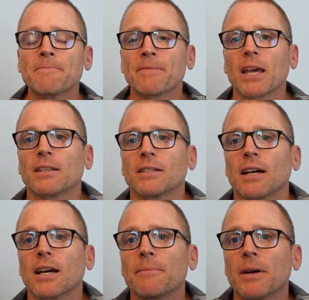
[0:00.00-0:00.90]
at the
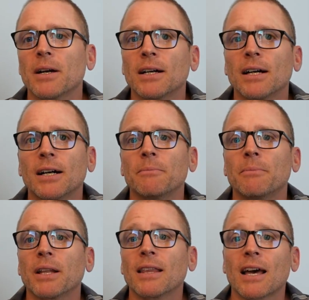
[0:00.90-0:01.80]
time, uh,
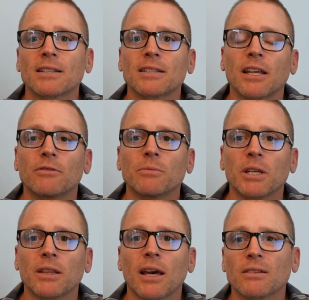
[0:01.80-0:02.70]
but that saved
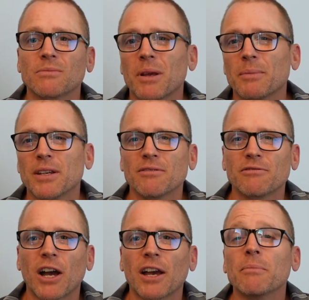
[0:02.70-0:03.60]
me that maybe
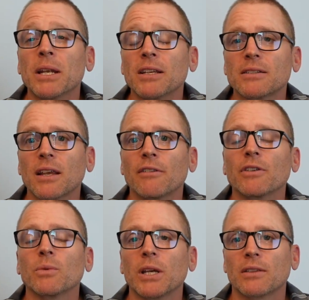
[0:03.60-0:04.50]
five minutes
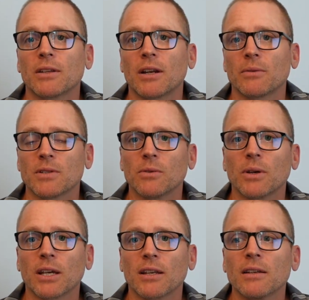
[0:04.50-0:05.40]
every week that I was
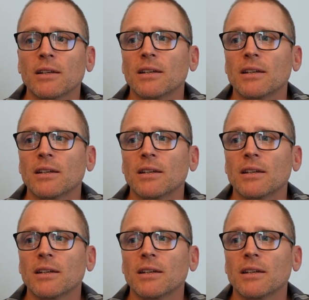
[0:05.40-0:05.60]
doing it it.